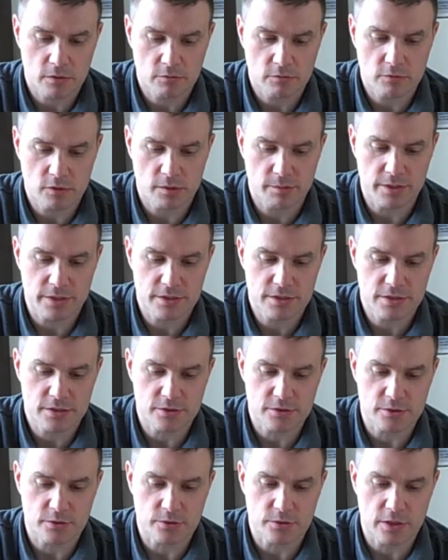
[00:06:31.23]
while my
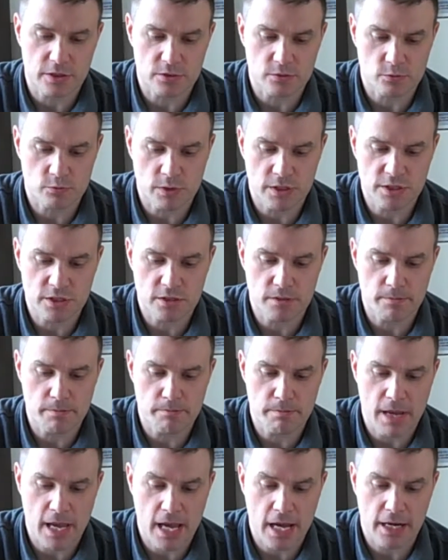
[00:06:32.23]
sister cries wretched
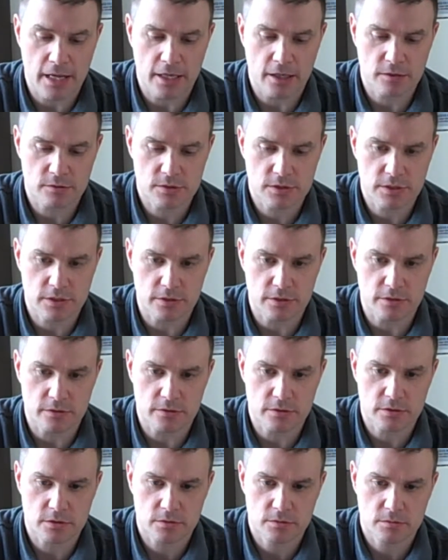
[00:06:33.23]
madhouse
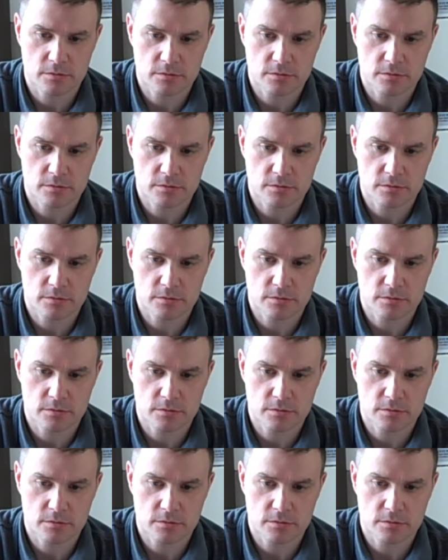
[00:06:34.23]
tears.